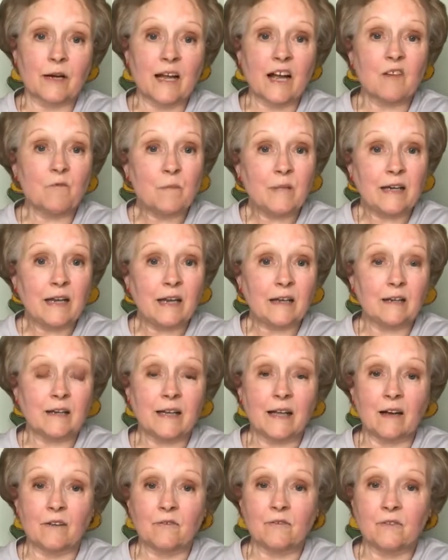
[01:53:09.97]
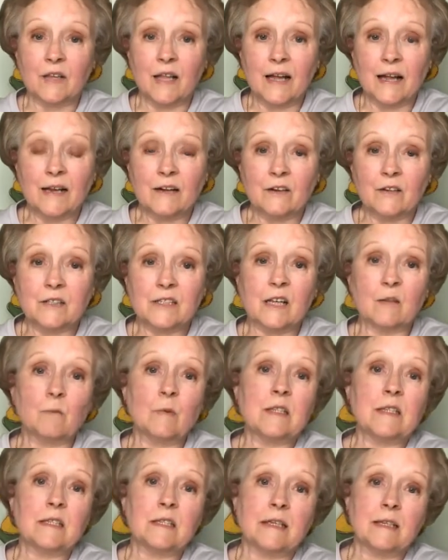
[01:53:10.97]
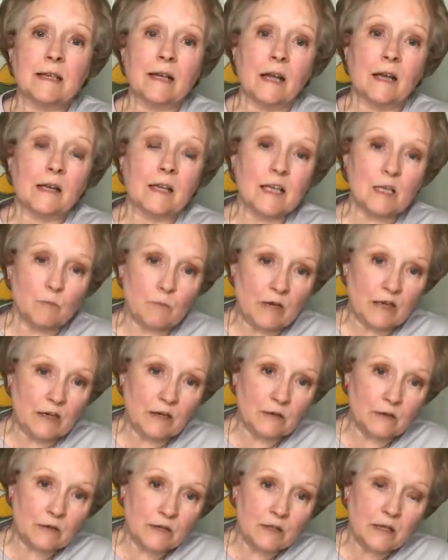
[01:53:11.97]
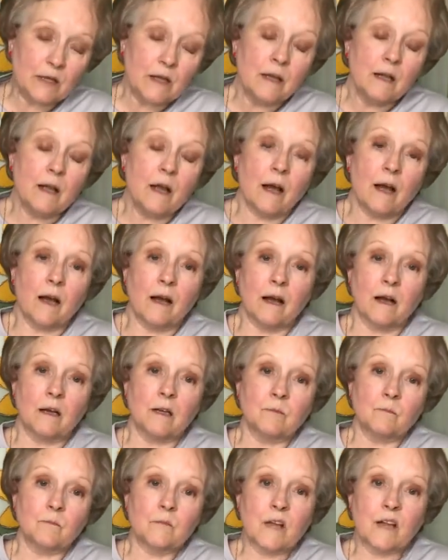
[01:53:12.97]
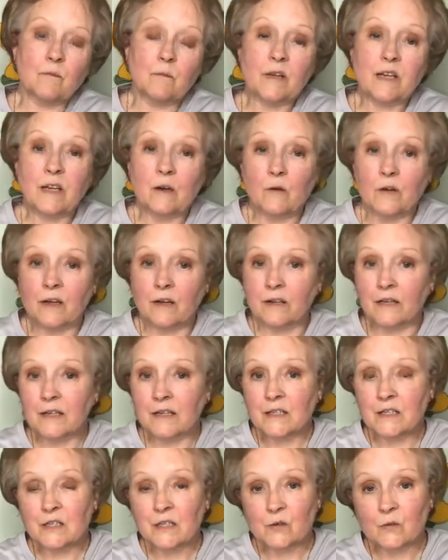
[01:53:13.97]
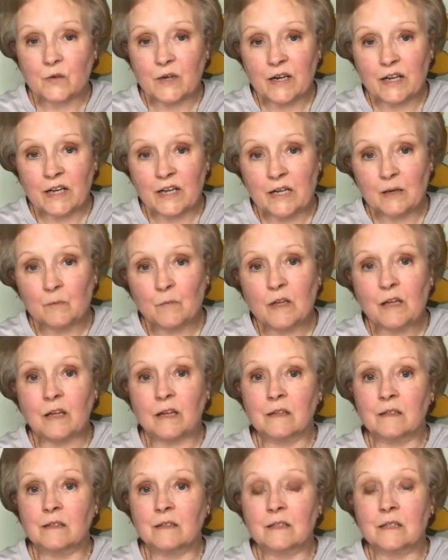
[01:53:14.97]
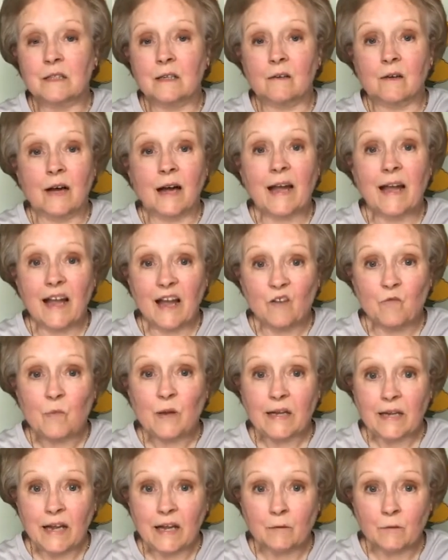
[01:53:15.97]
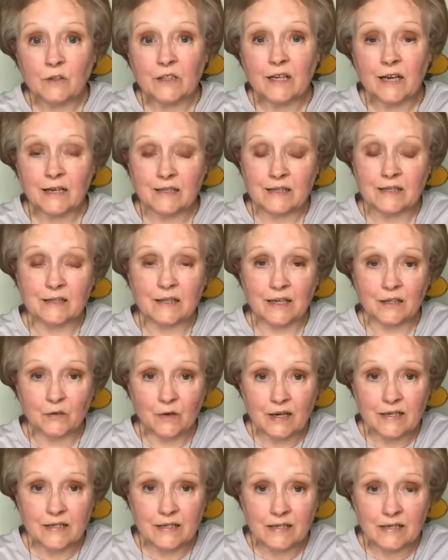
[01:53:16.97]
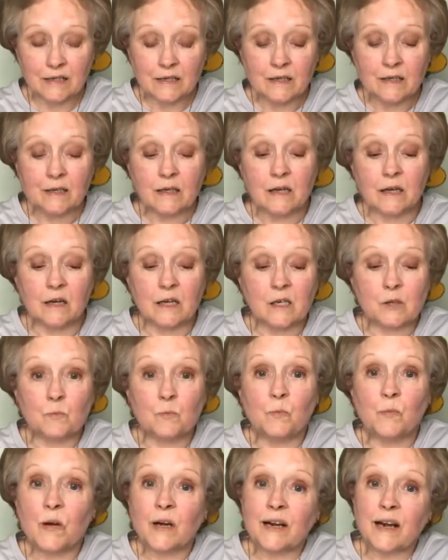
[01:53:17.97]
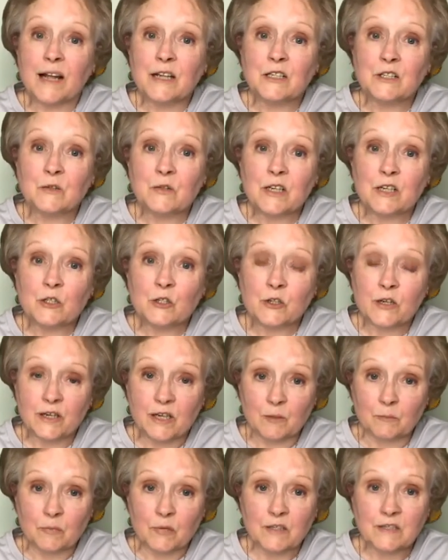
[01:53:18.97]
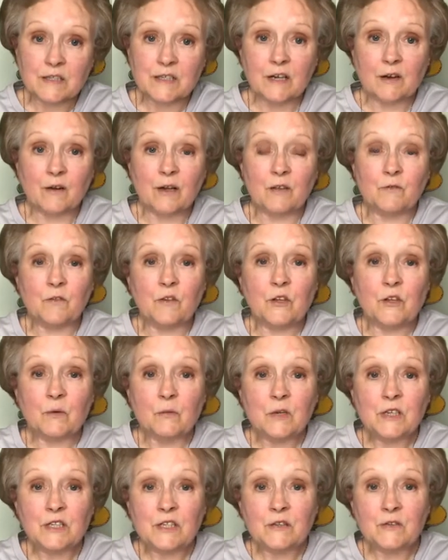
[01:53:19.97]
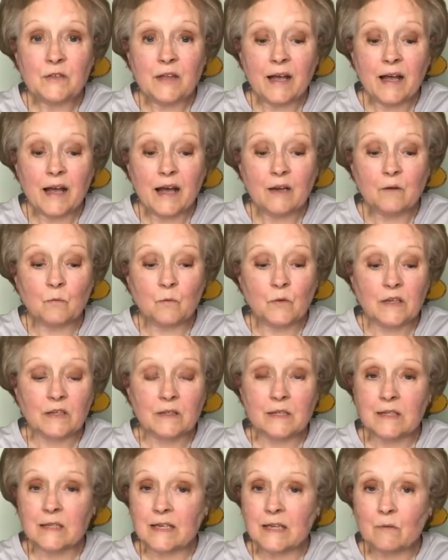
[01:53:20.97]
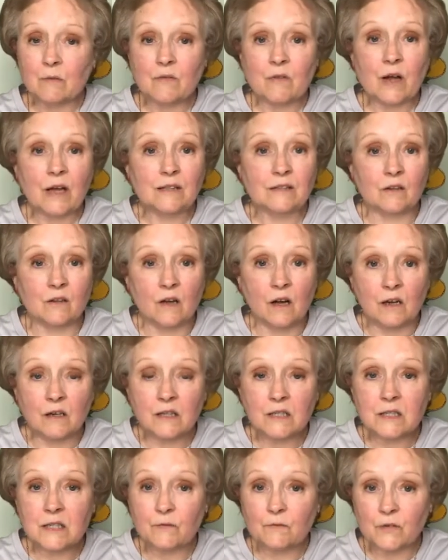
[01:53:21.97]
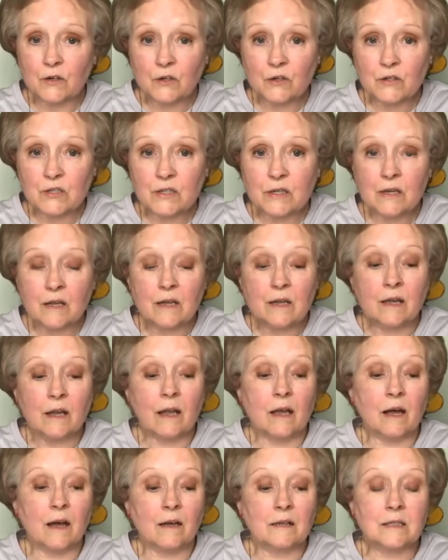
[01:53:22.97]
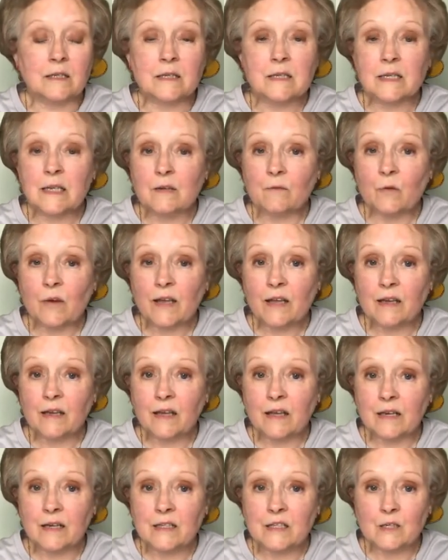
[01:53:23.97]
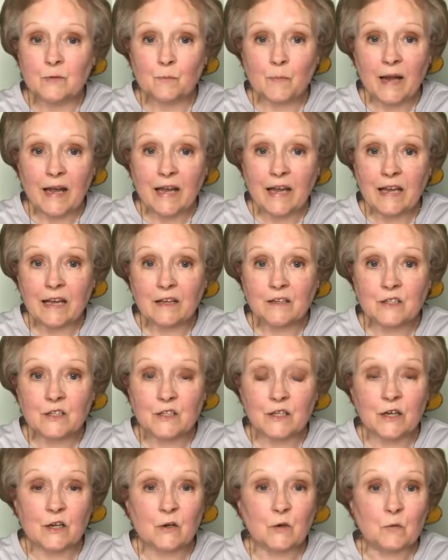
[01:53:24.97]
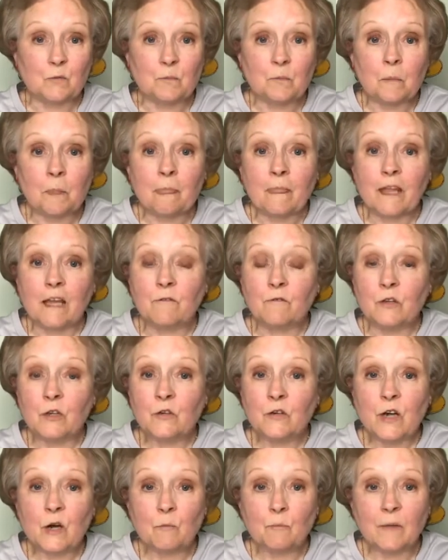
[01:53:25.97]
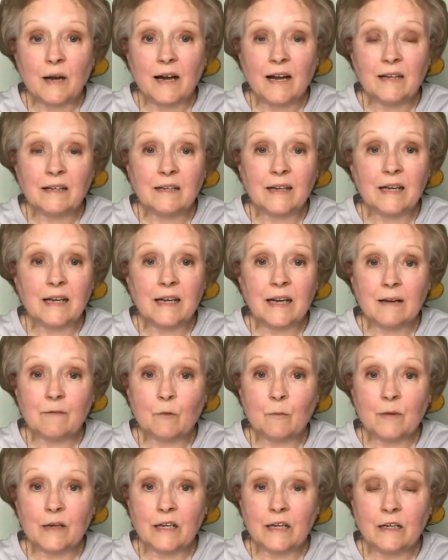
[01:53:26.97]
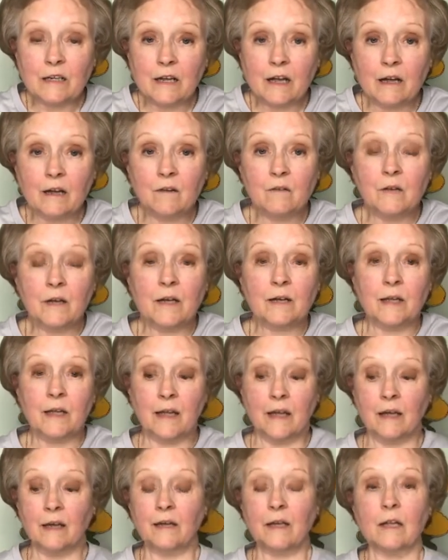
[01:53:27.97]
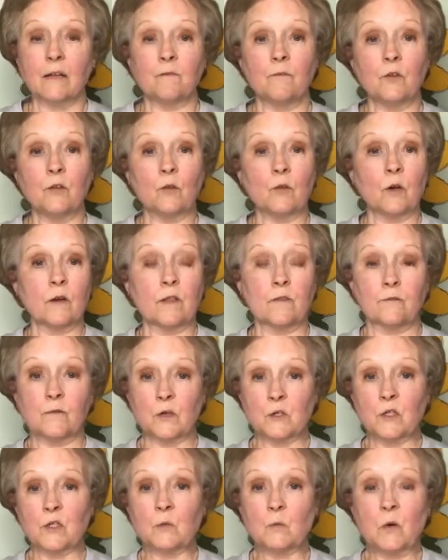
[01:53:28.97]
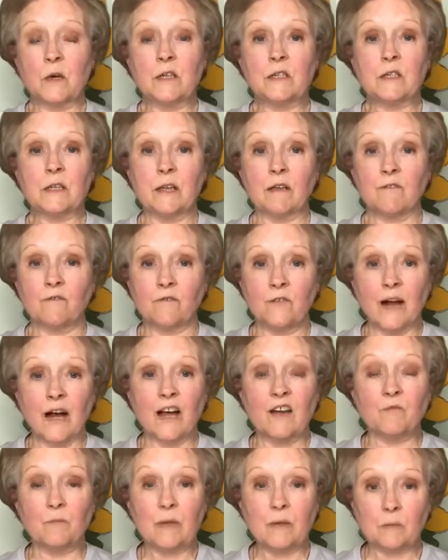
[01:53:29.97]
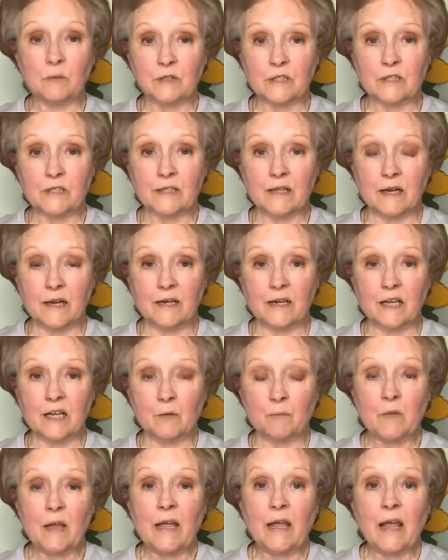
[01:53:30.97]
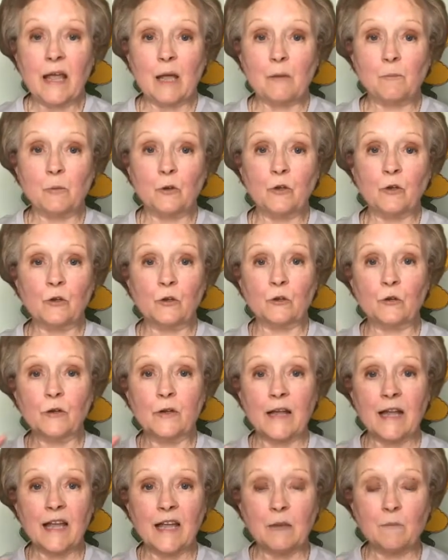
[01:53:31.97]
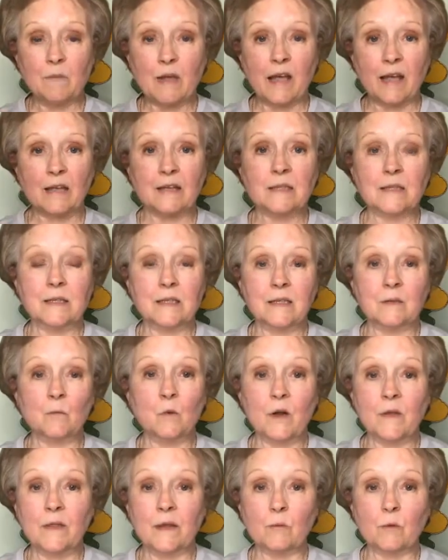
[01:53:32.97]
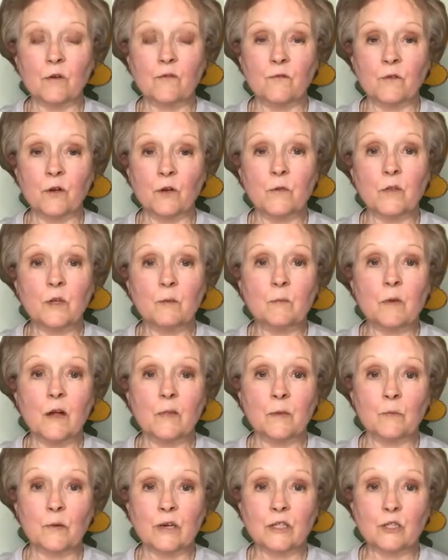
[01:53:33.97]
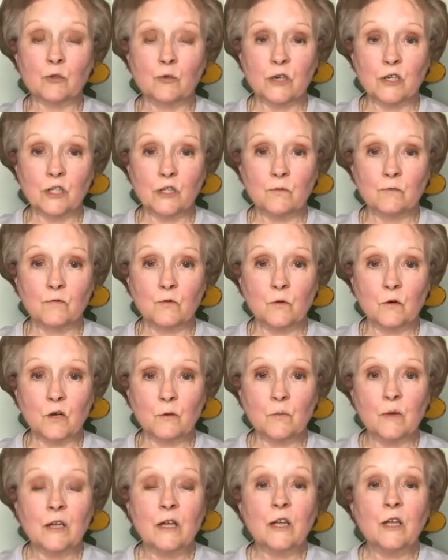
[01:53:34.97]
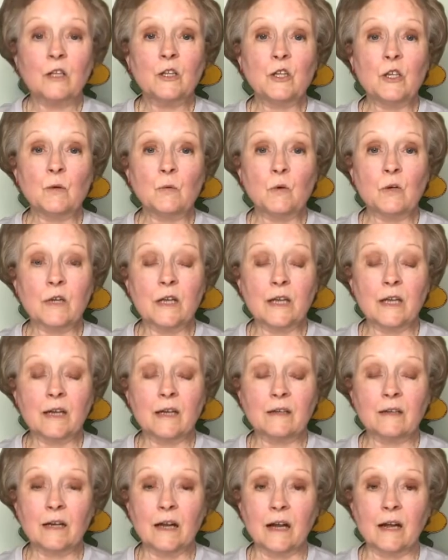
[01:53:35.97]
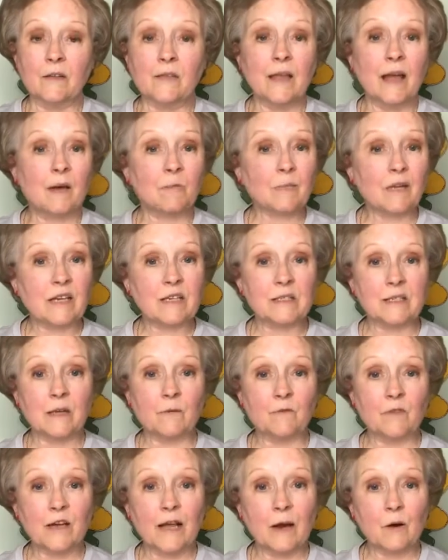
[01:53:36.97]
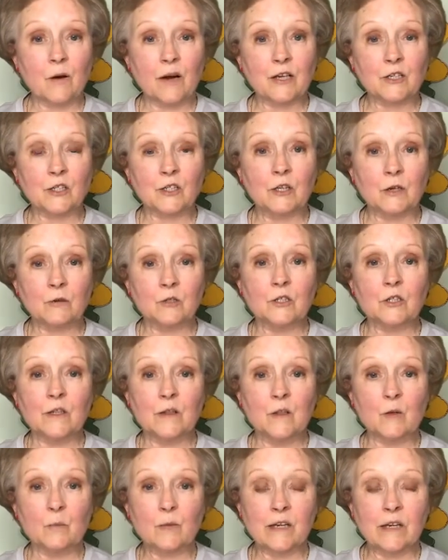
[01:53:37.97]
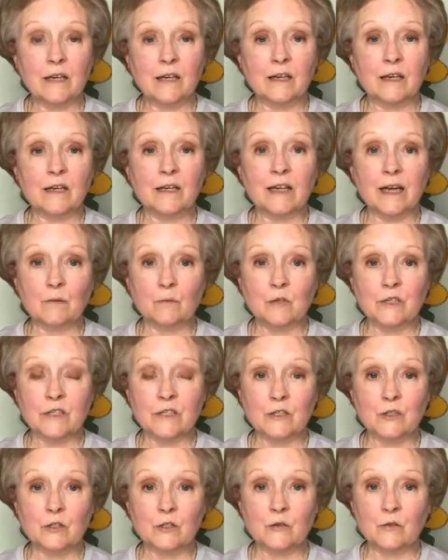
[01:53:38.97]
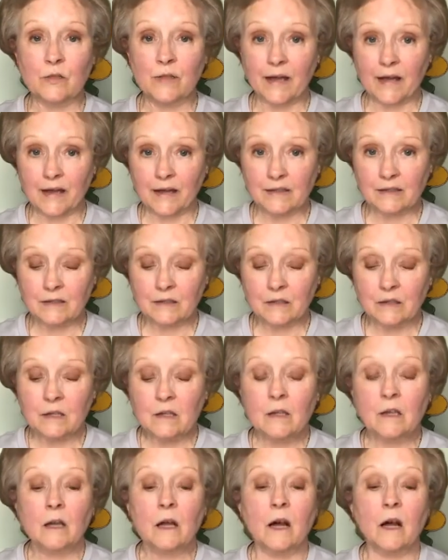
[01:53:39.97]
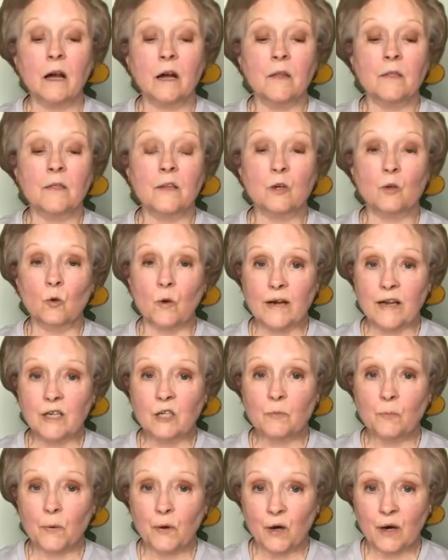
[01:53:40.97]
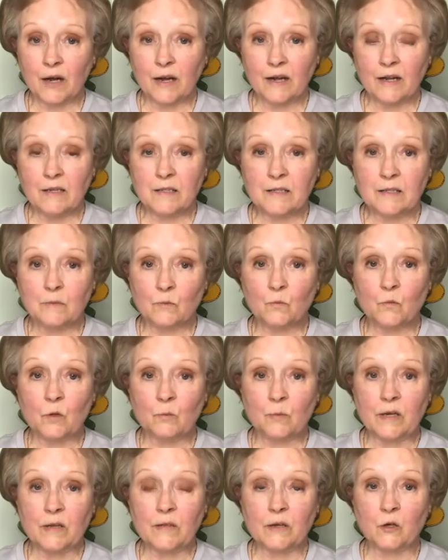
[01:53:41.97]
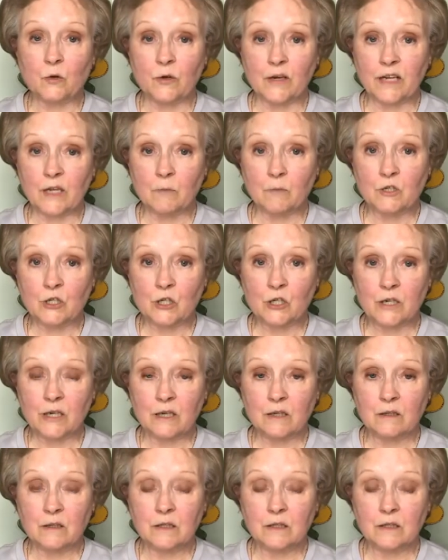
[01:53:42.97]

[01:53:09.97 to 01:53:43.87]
I've been handing out flyers, I've been sending out emails, um, I've been going on Instagram, and so I have been advertising like crazy, um, but I do need your help. So if you would do that, we'll see. We've got till August the 1st uh, to see if we can get it to make. So if you don't mind letting everybody know, again, if you are the first one to get five people to sign up and put your name as the one that referred them on the registration form, you will get uh, that big sunflower I showed you in the beginning. I will send you that. Uh, the grand prize will be the Cricut machine.